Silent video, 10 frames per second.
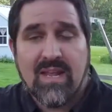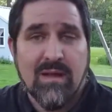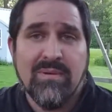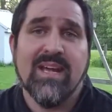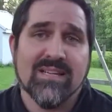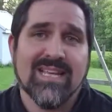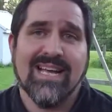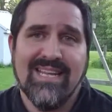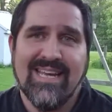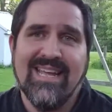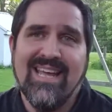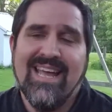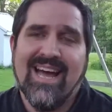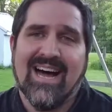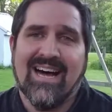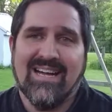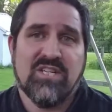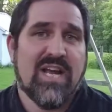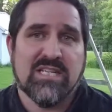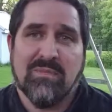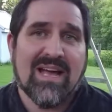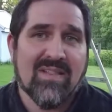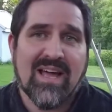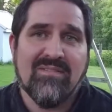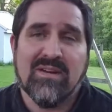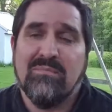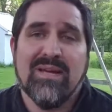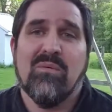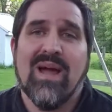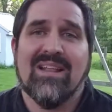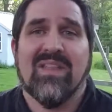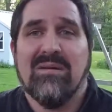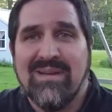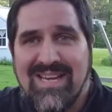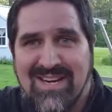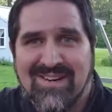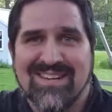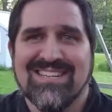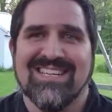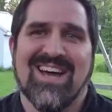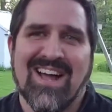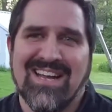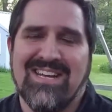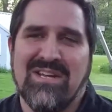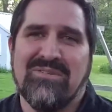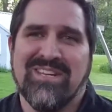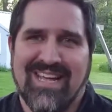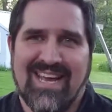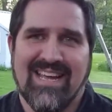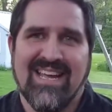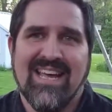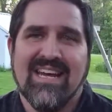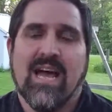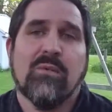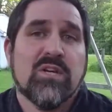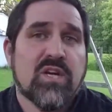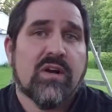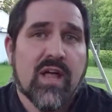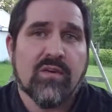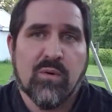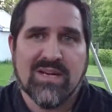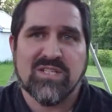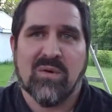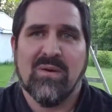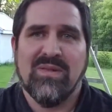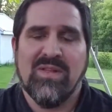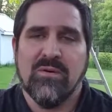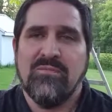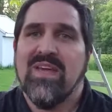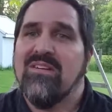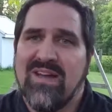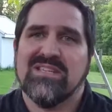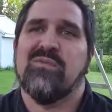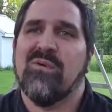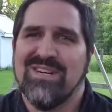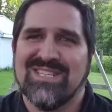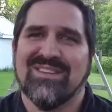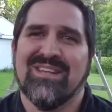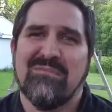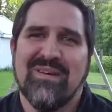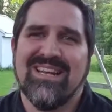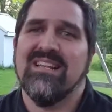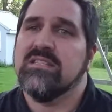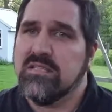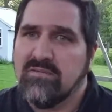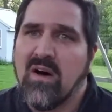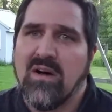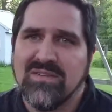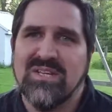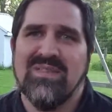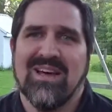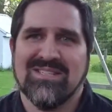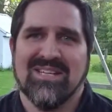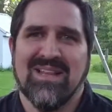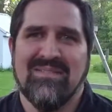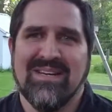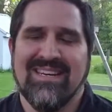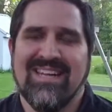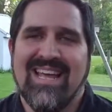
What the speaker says: And because I did, it changed my life in a big way and led me here to talking to you today. Now, I want to share another quick story with you. Fast forward just a little bit. It's the fall of 2011.